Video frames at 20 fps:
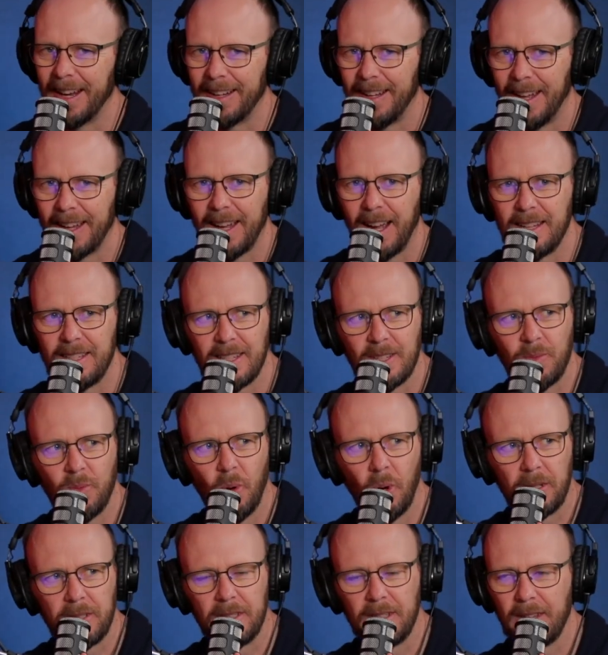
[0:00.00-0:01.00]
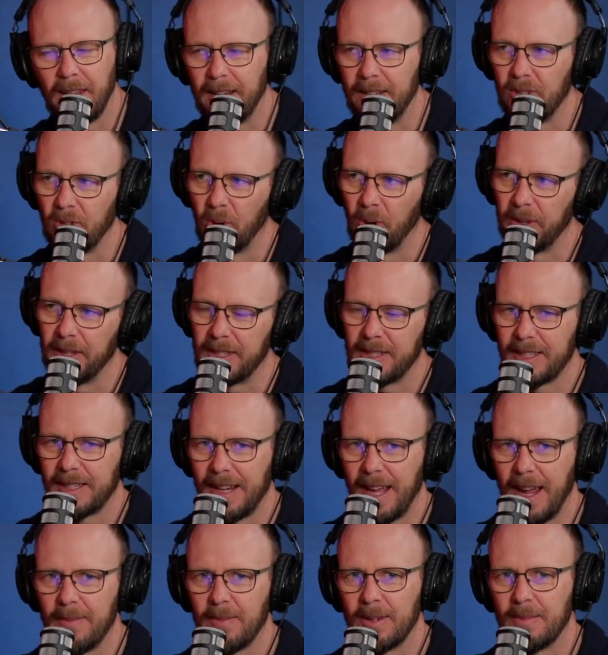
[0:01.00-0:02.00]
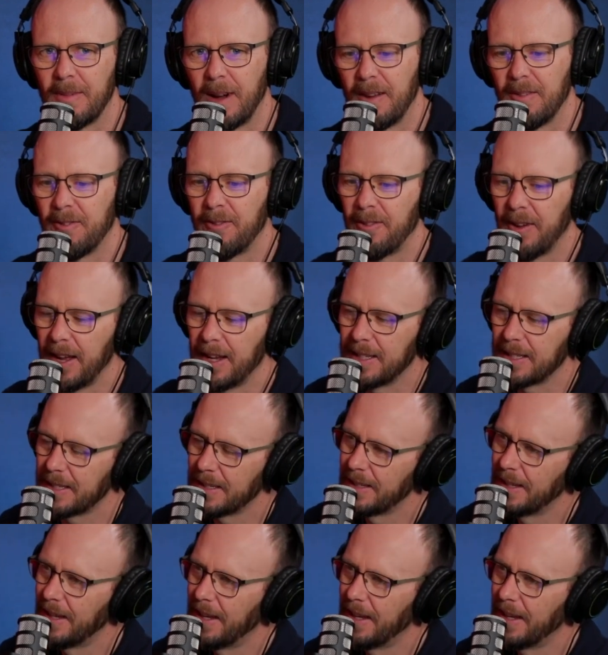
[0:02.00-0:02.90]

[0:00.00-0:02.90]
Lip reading: Like I just walked into that door that slammed in my face.